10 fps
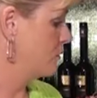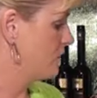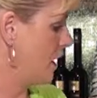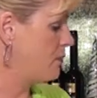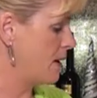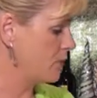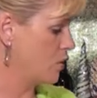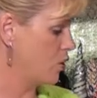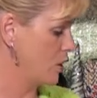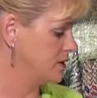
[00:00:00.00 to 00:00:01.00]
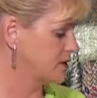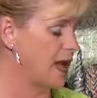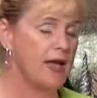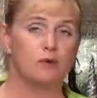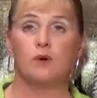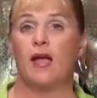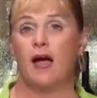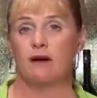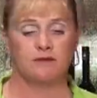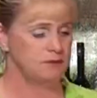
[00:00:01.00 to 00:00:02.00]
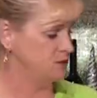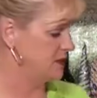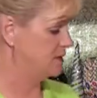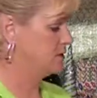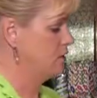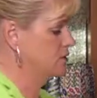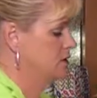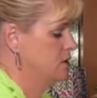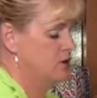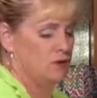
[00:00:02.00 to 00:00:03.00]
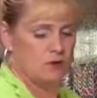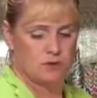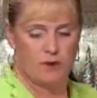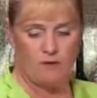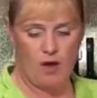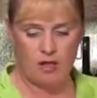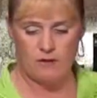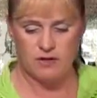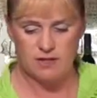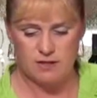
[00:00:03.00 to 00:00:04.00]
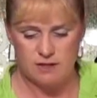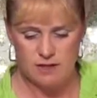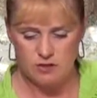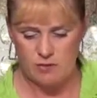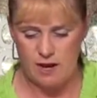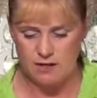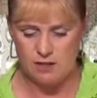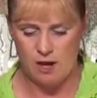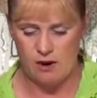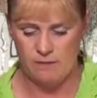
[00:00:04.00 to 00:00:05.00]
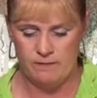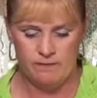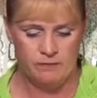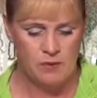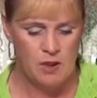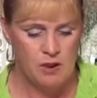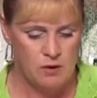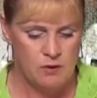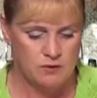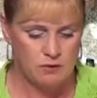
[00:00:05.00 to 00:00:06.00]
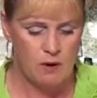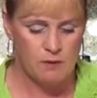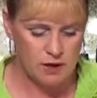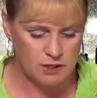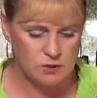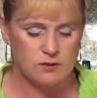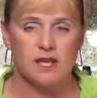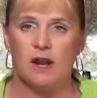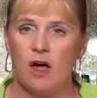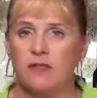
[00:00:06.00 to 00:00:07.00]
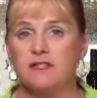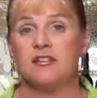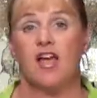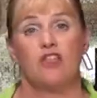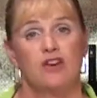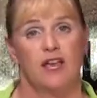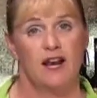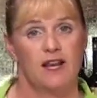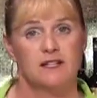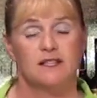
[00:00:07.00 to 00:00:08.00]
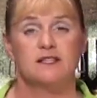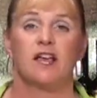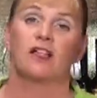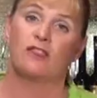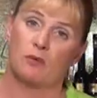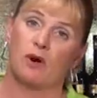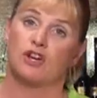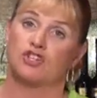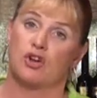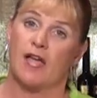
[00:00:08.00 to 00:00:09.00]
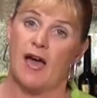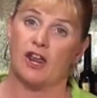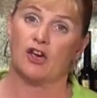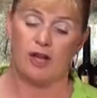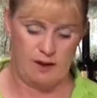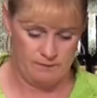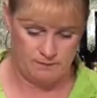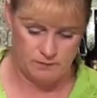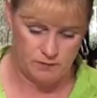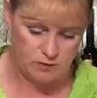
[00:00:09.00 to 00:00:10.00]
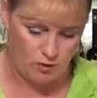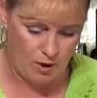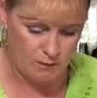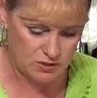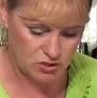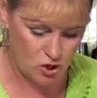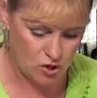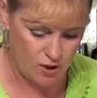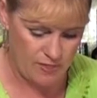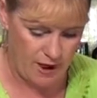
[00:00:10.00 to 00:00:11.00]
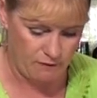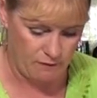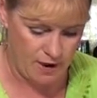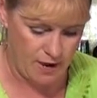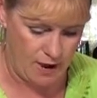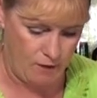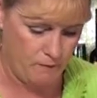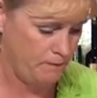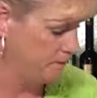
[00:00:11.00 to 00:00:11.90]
We've got peppercorns, and we have some sea salt. So we have all of our seasonings ready to go. So what we're gonna do is get all this together, get it into the skillet, and then we're gonna show you how to cook it. So I'm gonna start on that right now.